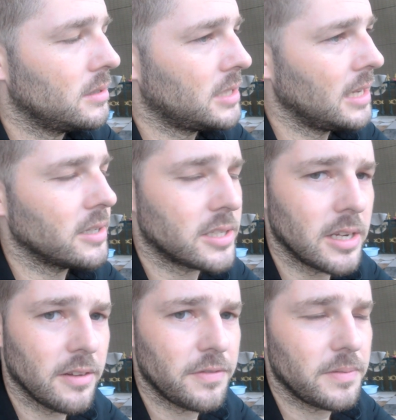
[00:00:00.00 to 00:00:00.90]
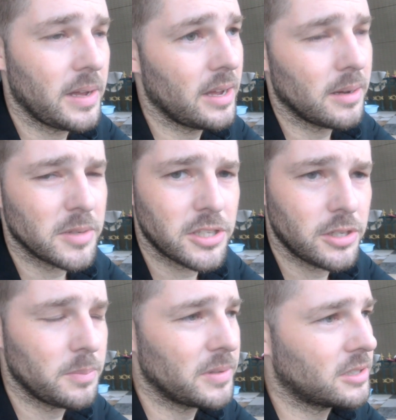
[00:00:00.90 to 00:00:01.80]
tell yourself, hey, I'm a
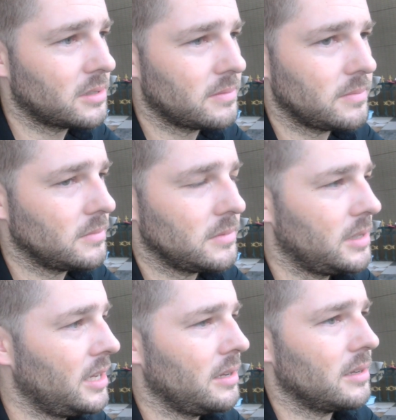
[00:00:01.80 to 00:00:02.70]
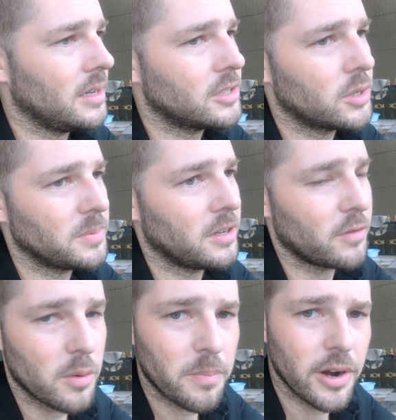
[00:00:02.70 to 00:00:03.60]
stupid idiot, I tripped
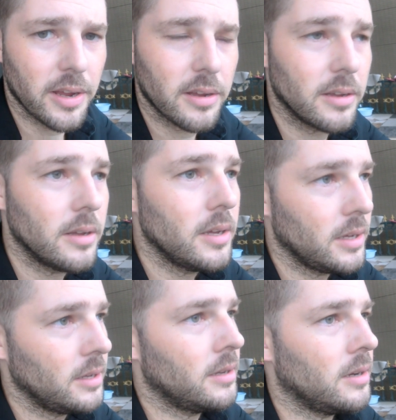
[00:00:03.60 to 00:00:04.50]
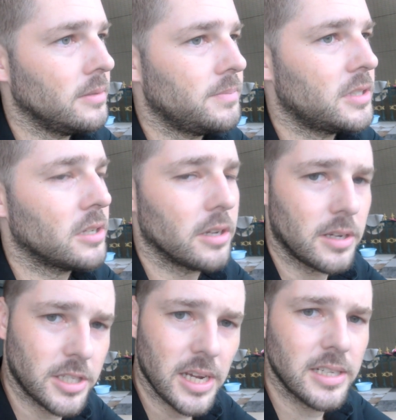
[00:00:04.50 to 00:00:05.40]
over a brick. You know, so you got
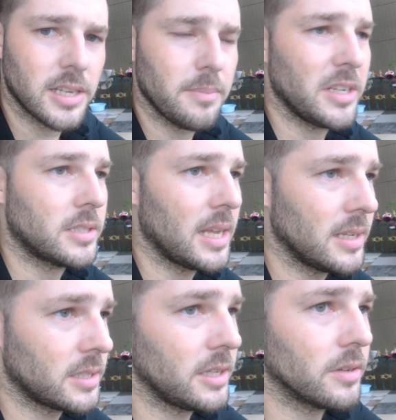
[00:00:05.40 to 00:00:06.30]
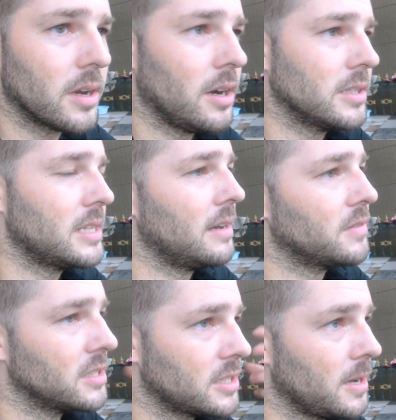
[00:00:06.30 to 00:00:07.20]
to change that mentality. You can't
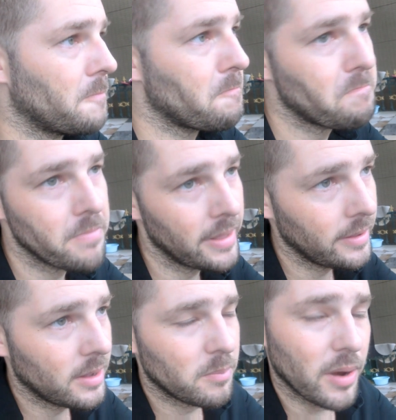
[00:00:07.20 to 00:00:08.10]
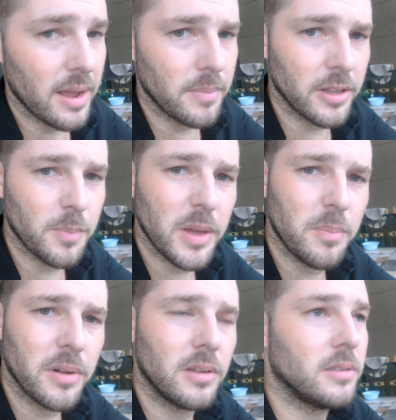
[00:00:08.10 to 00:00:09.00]
have this blame other
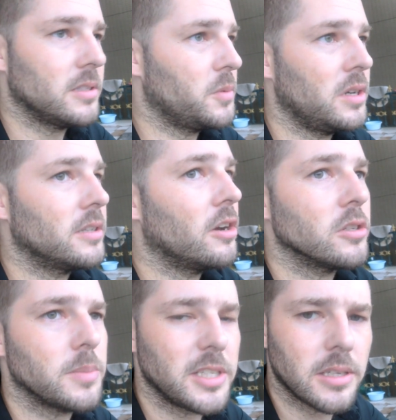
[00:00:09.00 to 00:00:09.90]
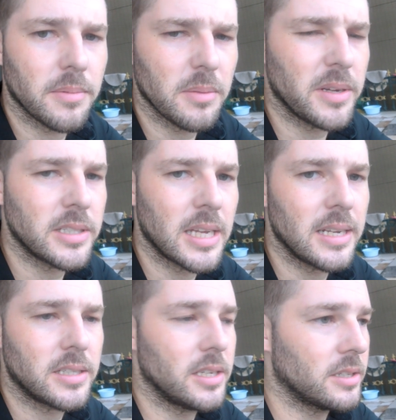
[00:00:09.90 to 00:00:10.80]
people, the world owes me something
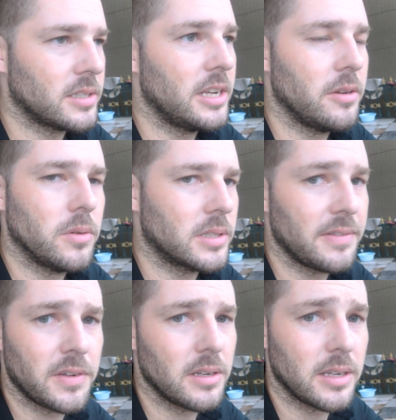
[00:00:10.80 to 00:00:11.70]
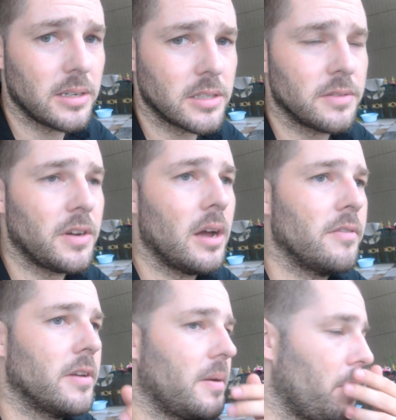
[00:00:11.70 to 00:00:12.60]
mentality, because then you will definitely not
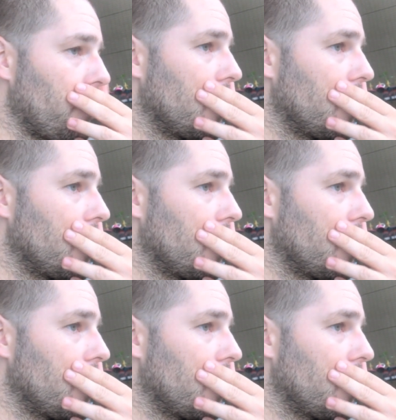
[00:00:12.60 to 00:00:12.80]
survive here.